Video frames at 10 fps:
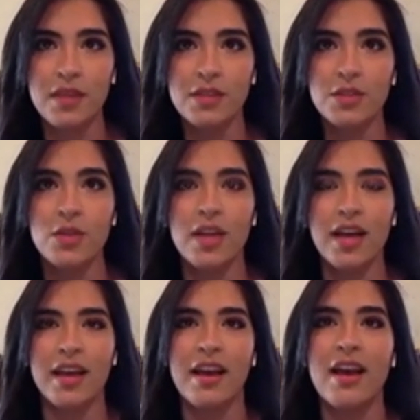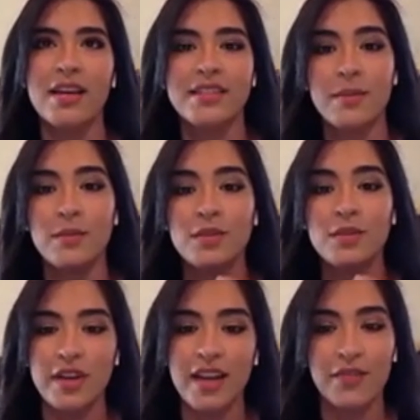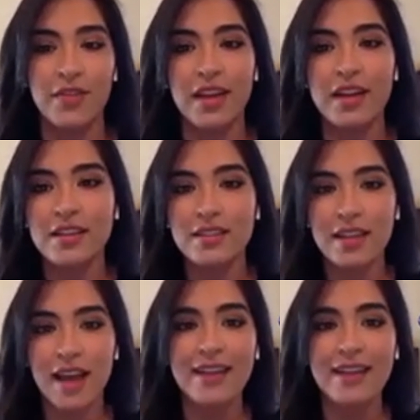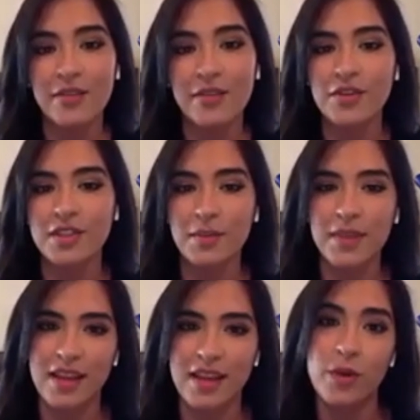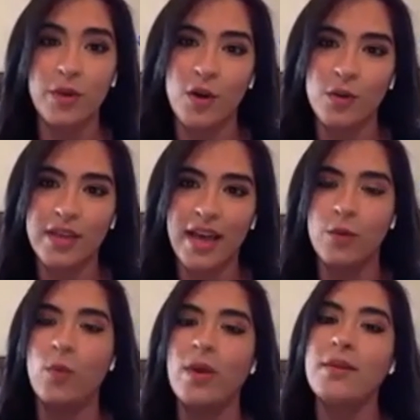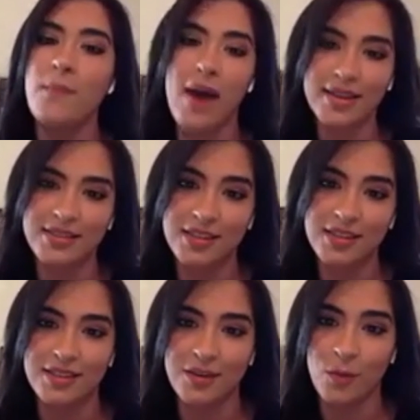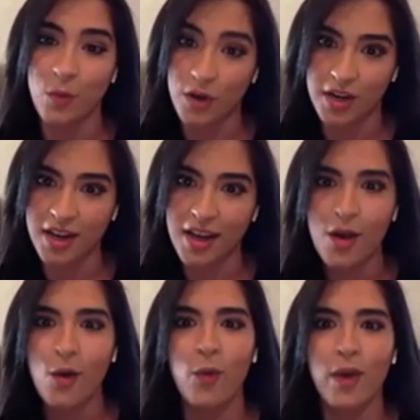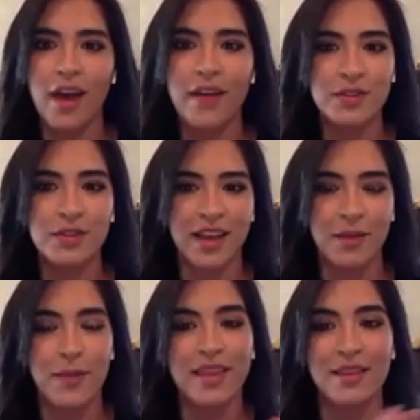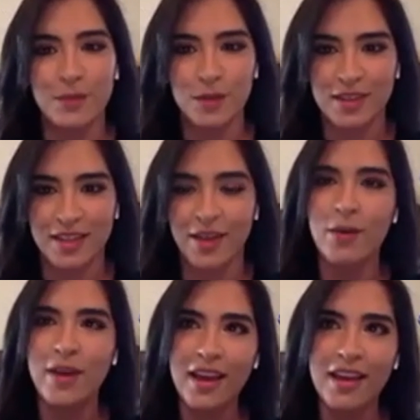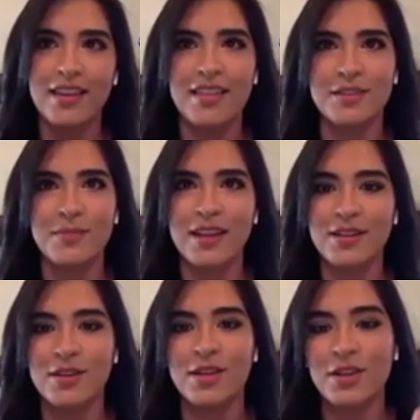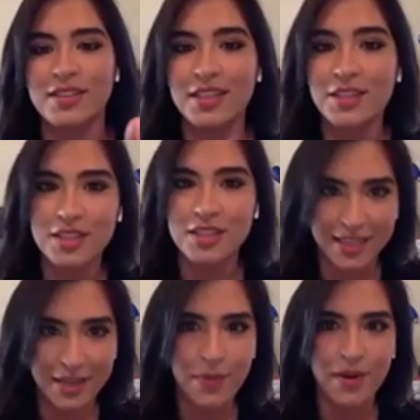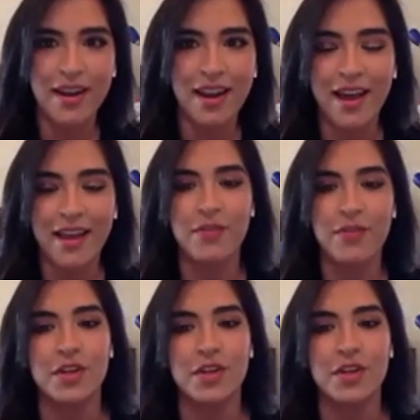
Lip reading: like demonstrate if they're asking for something that we know that it might doesn't work, we have to like make them look like, okay, this might look good digitally, but like if you're